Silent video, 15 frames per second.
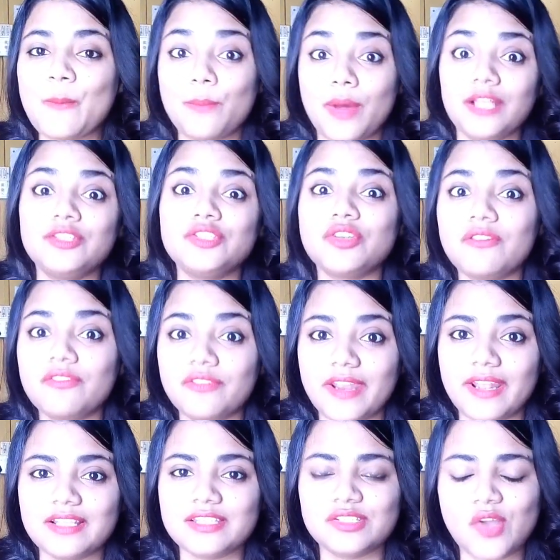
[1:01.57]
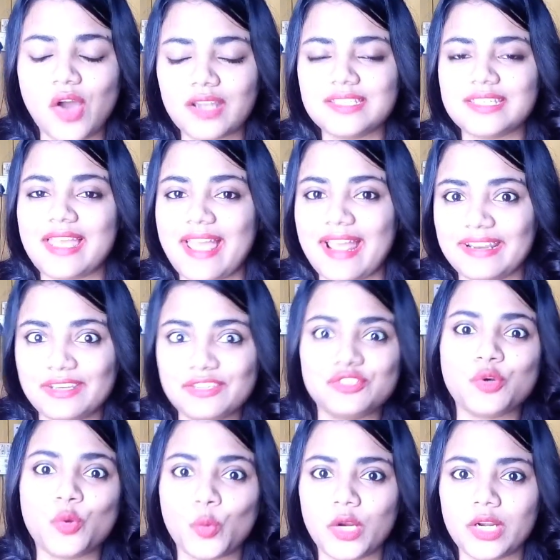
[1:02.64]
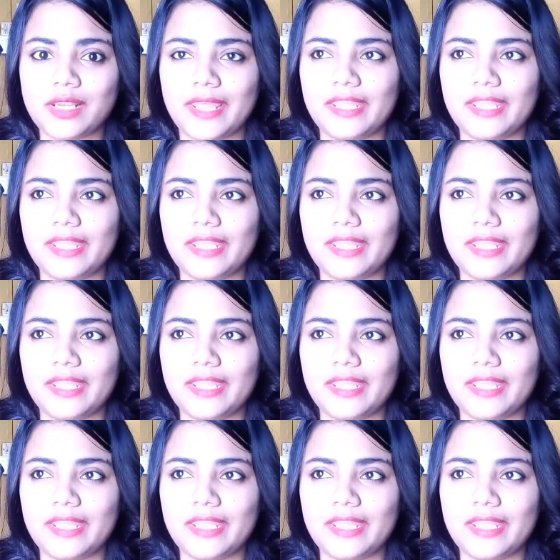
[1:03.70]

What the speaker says: bunch of friends, not an introvert